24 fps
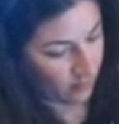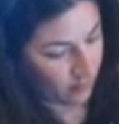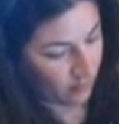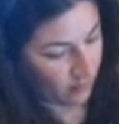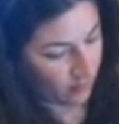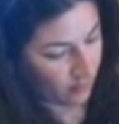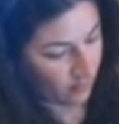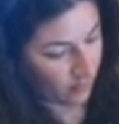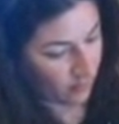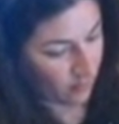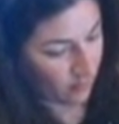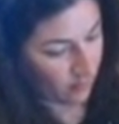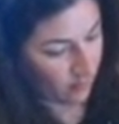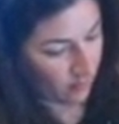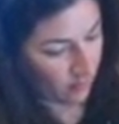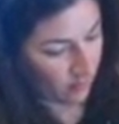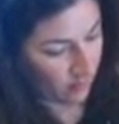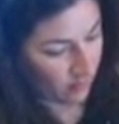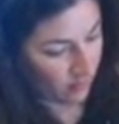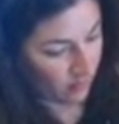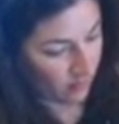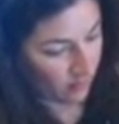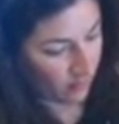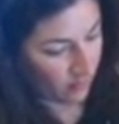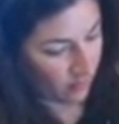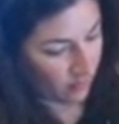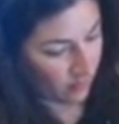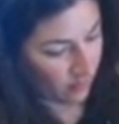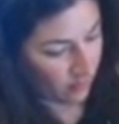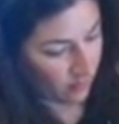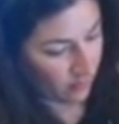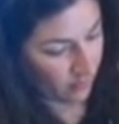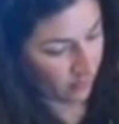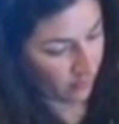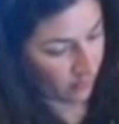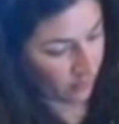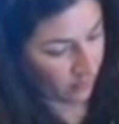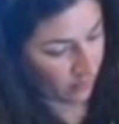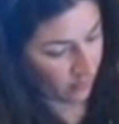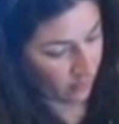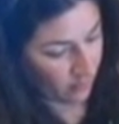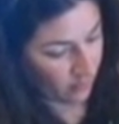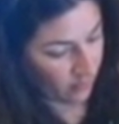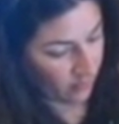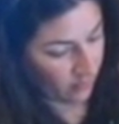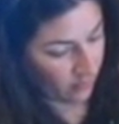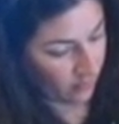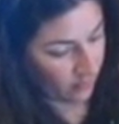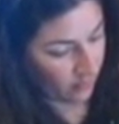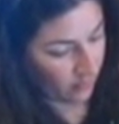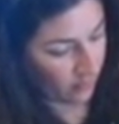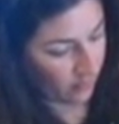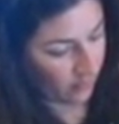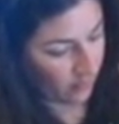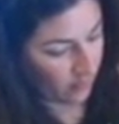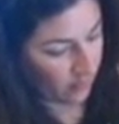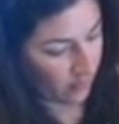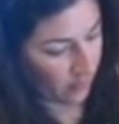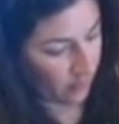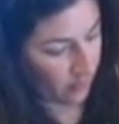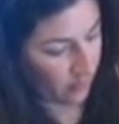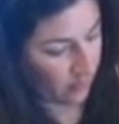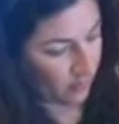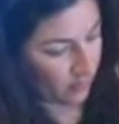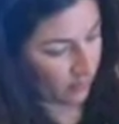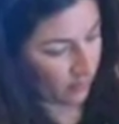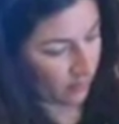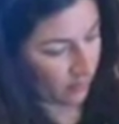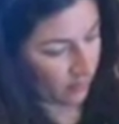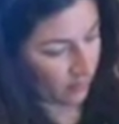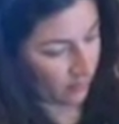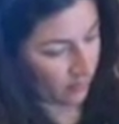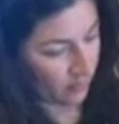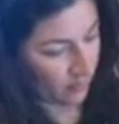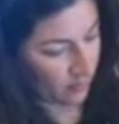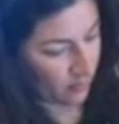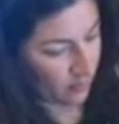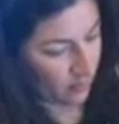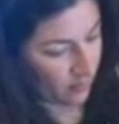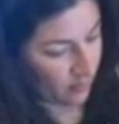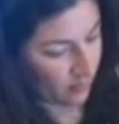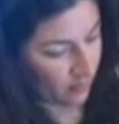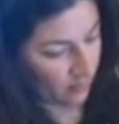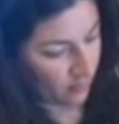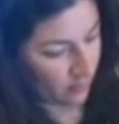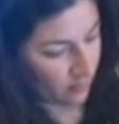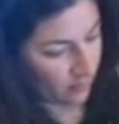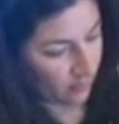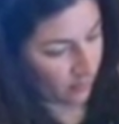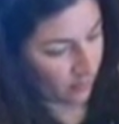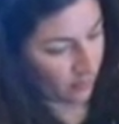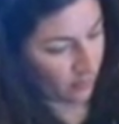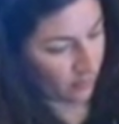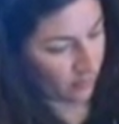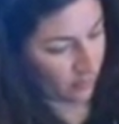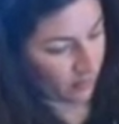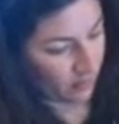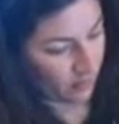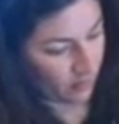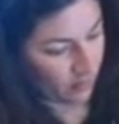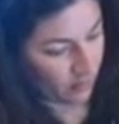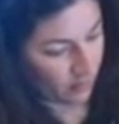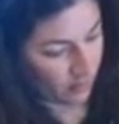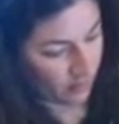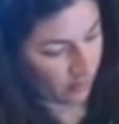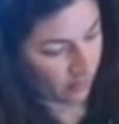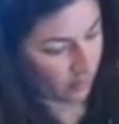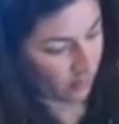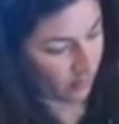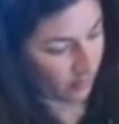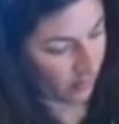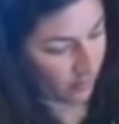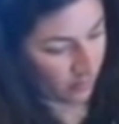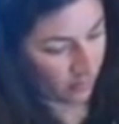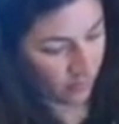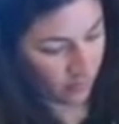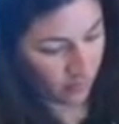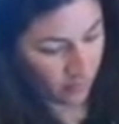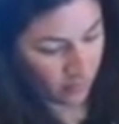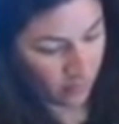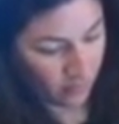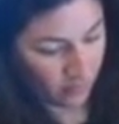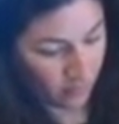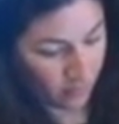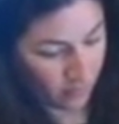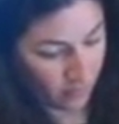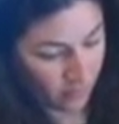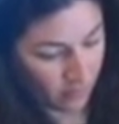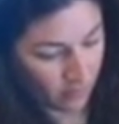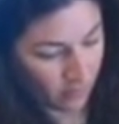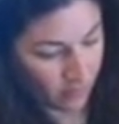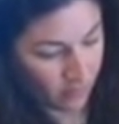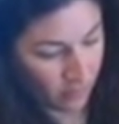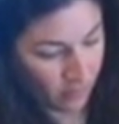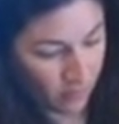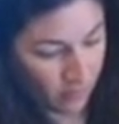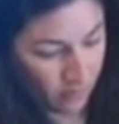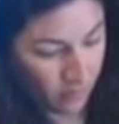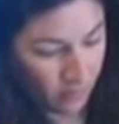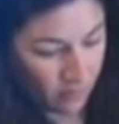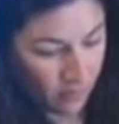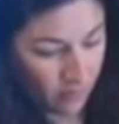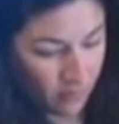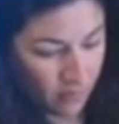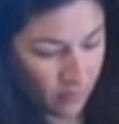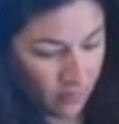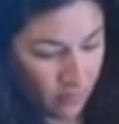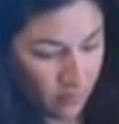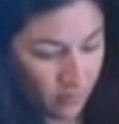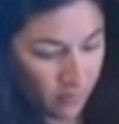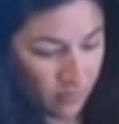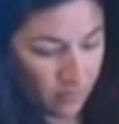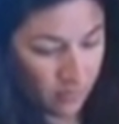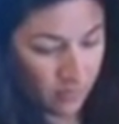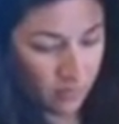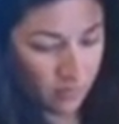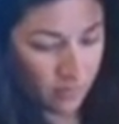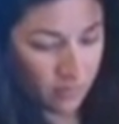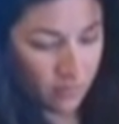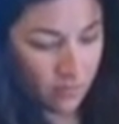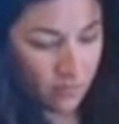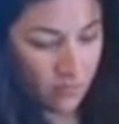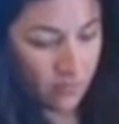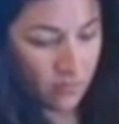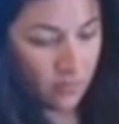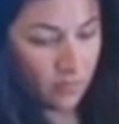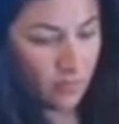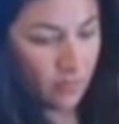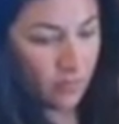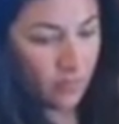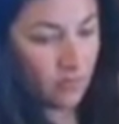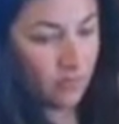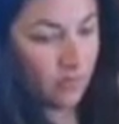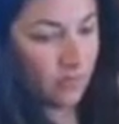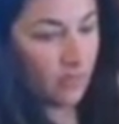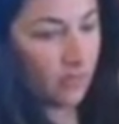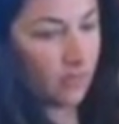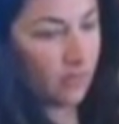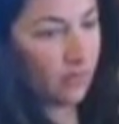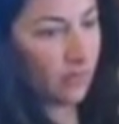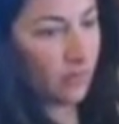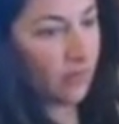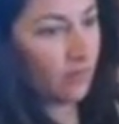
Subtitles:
(no one is talking)